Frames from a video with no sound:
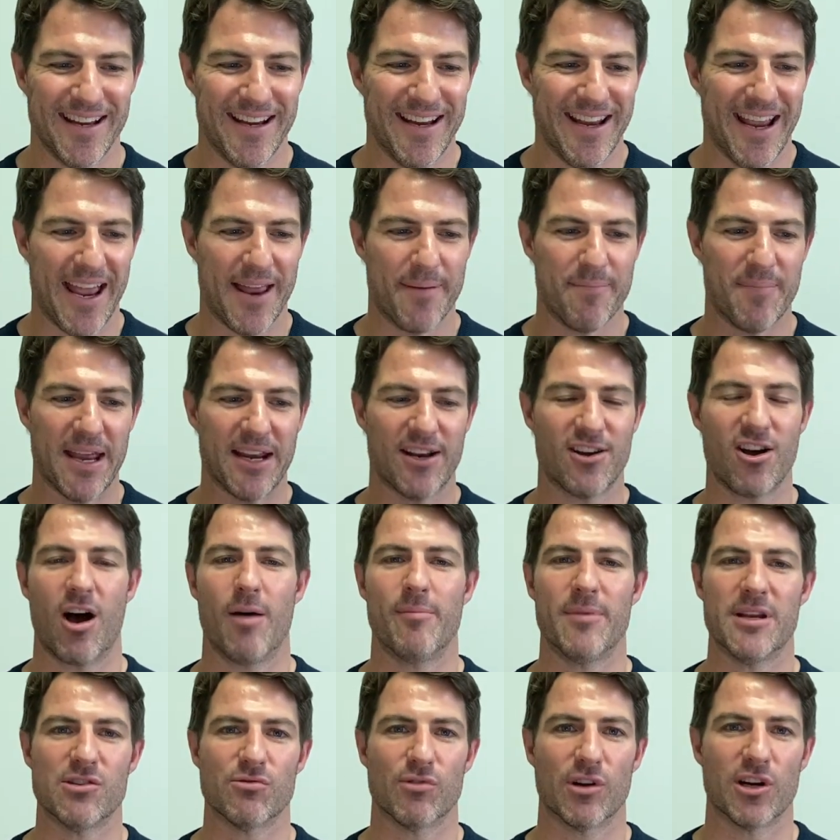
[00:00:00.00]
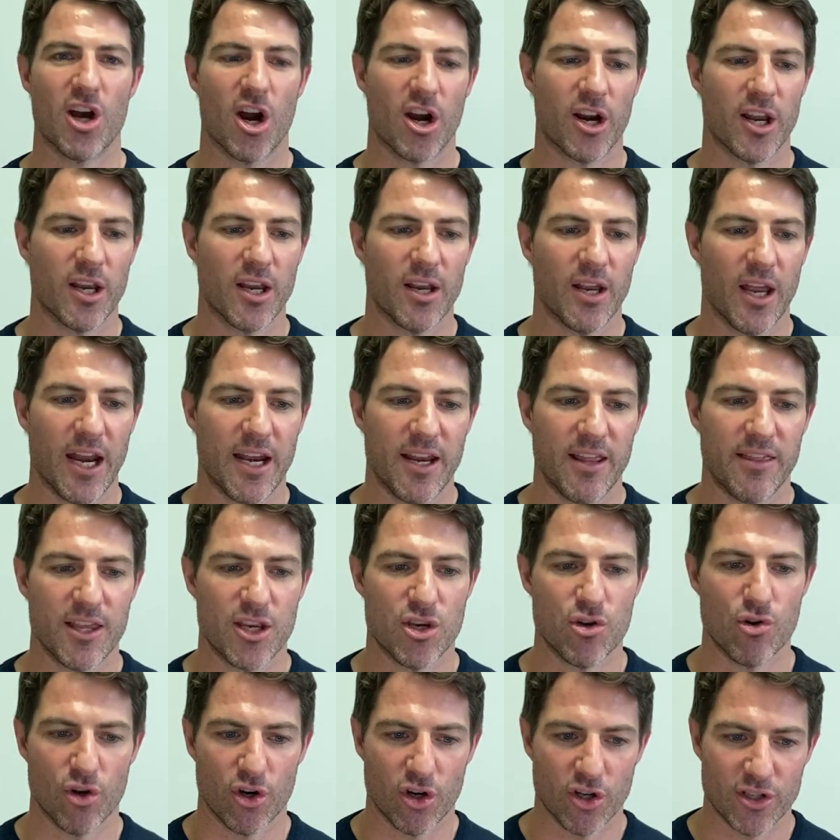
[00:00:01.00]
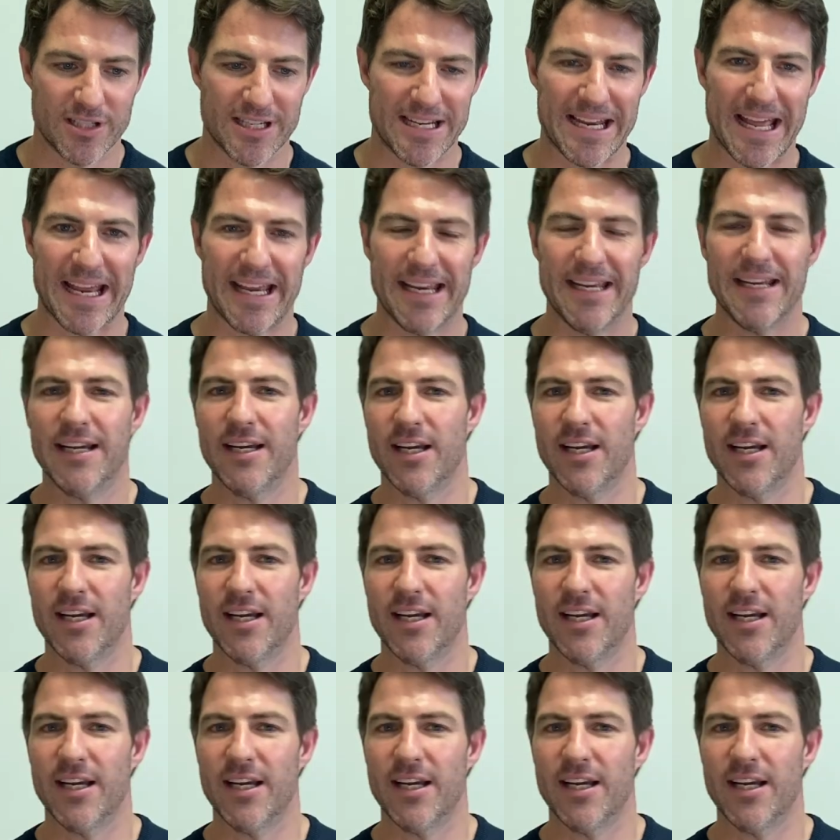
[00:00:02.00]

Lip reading: and make comments regarding anything you heard today.